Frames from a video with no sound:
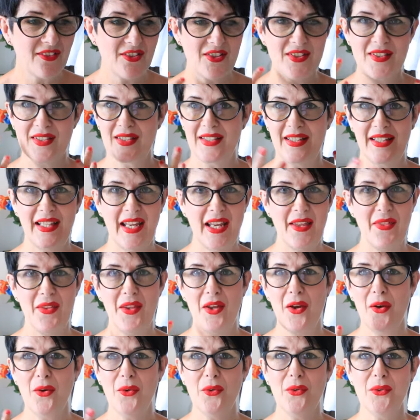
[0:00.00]
just get
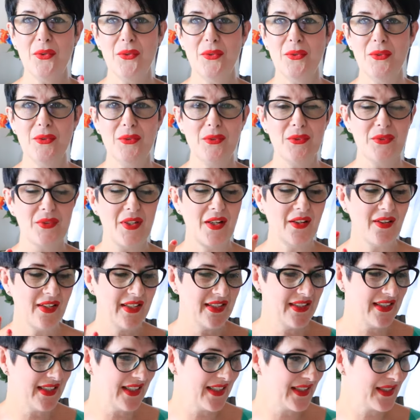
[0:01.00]
the old
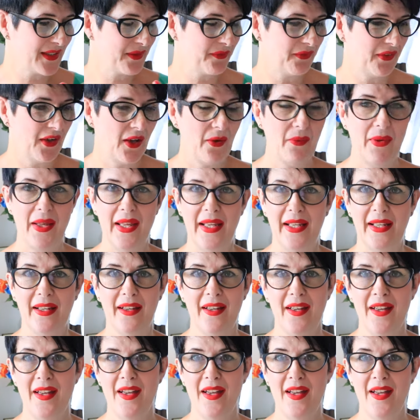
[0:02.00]
ideas flowing.